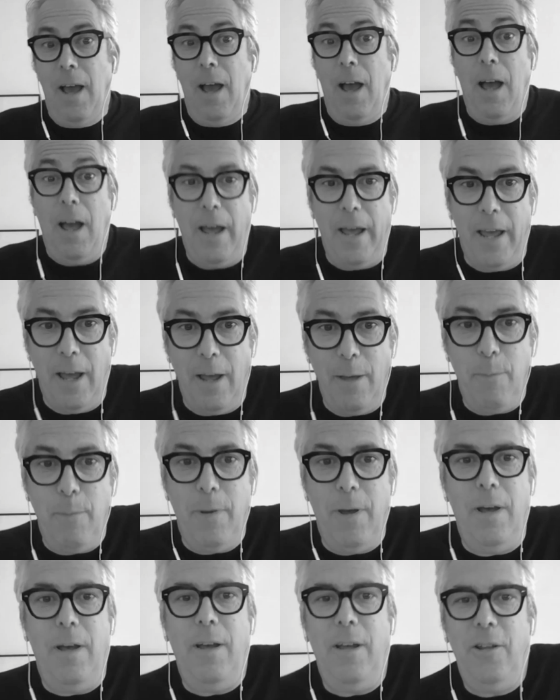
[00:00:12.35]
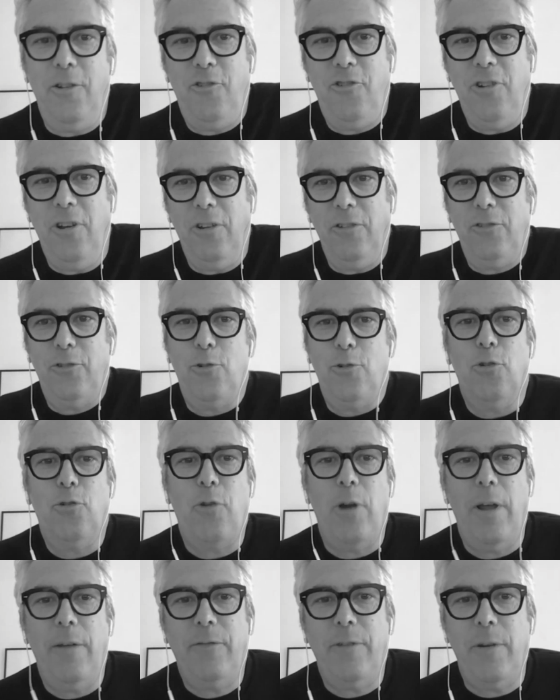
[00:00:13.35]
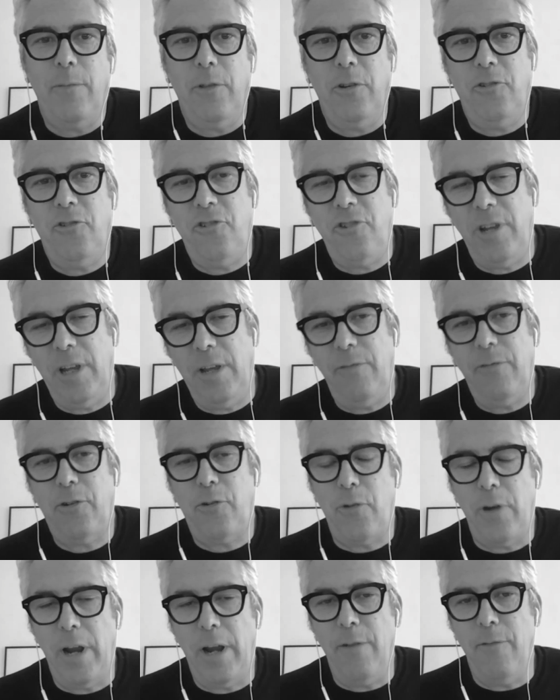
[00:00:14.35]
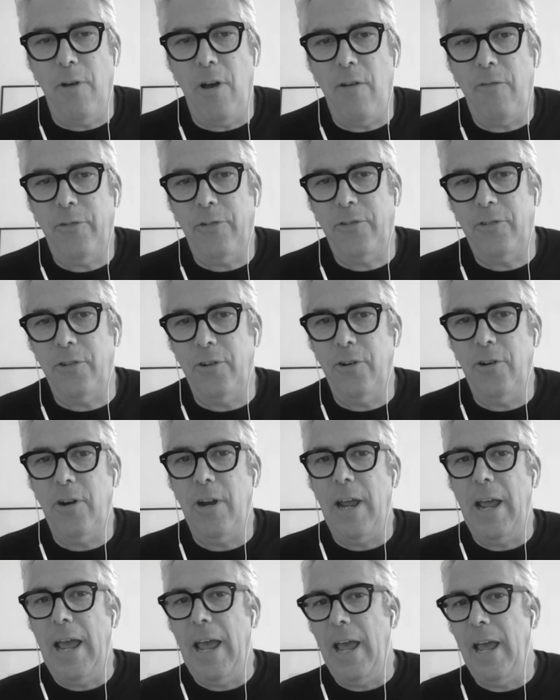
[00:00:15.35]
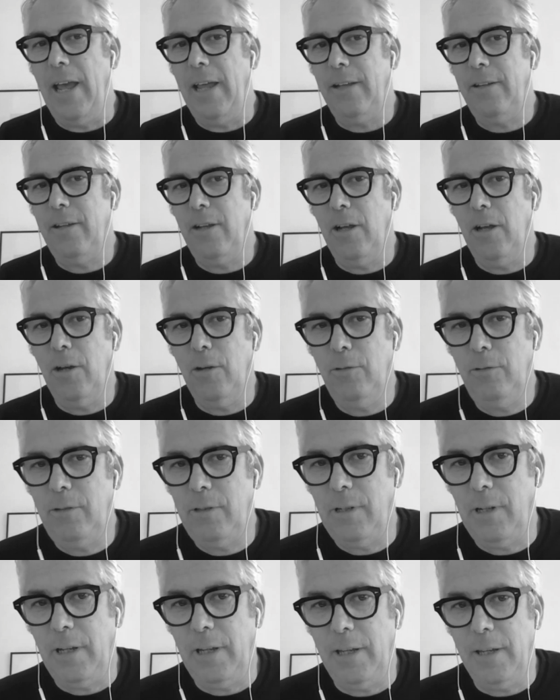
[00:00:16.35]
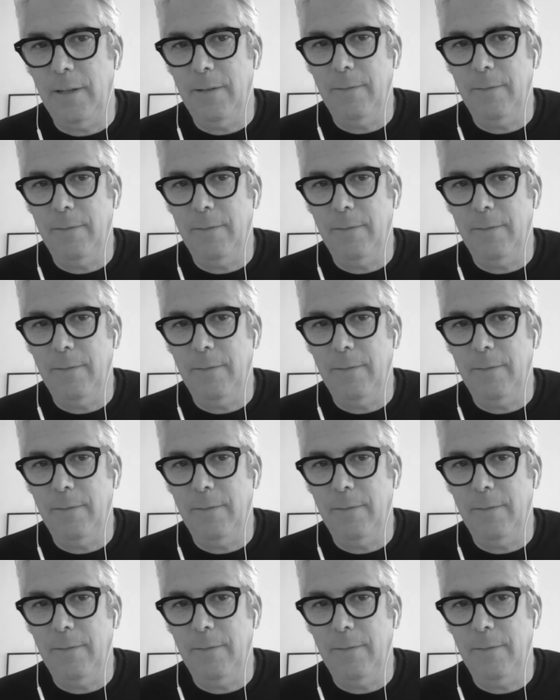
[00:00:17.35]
Hi, I'm John Schoolcraft. I'm the Chief Creative Officer at Oatly.